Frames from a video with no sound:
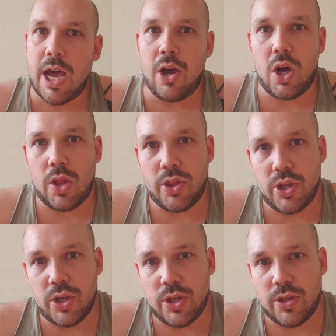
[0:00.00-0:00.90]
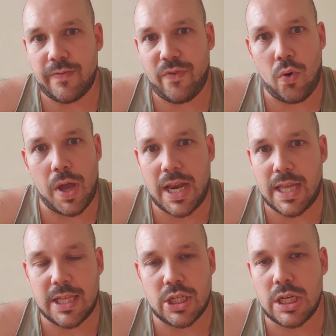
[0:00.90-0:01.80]
on the forehead
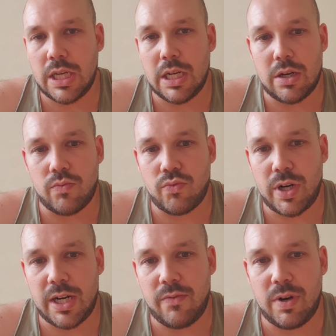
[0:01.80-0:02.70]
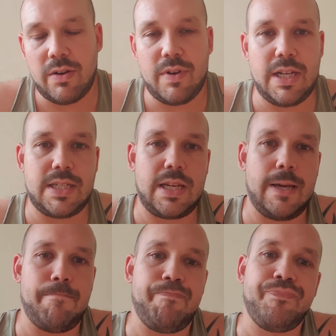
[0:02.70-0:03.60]
and the chin are really
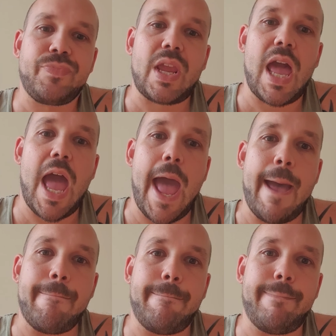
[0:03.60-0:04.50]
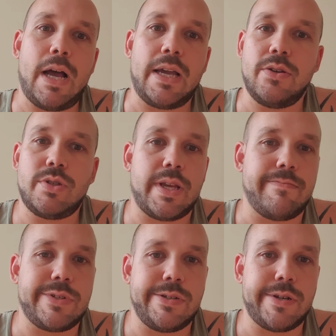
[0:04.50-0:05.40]
slim. I use
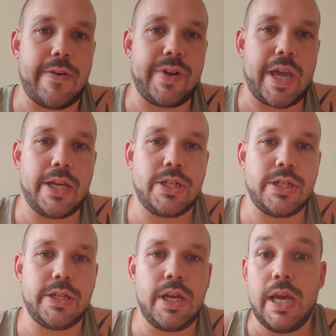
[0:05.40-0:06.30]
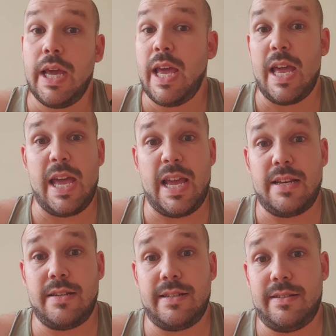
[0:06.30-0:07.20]
Samsung navigation,
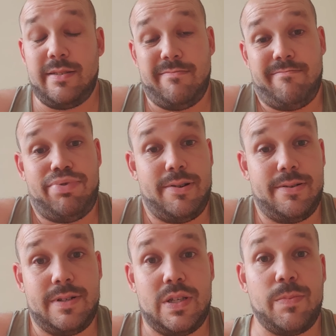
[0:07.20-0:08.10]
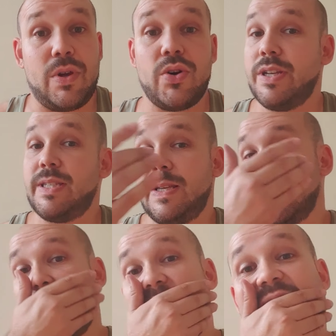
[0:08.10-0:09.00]
and to be honest,
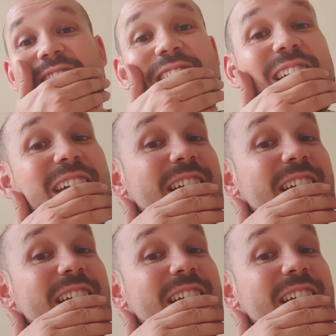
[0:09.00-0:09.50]
it's not like